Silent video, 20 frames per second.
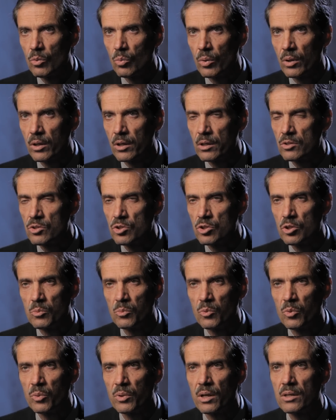We're
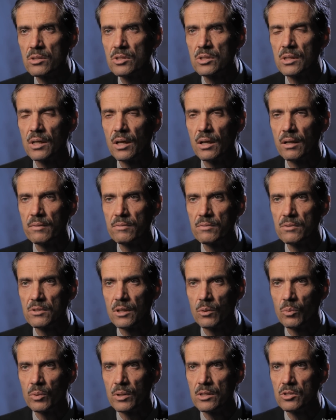consumed with ourselves
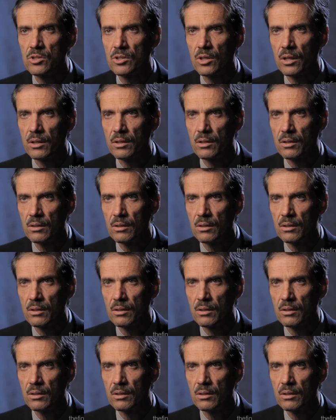and with each other.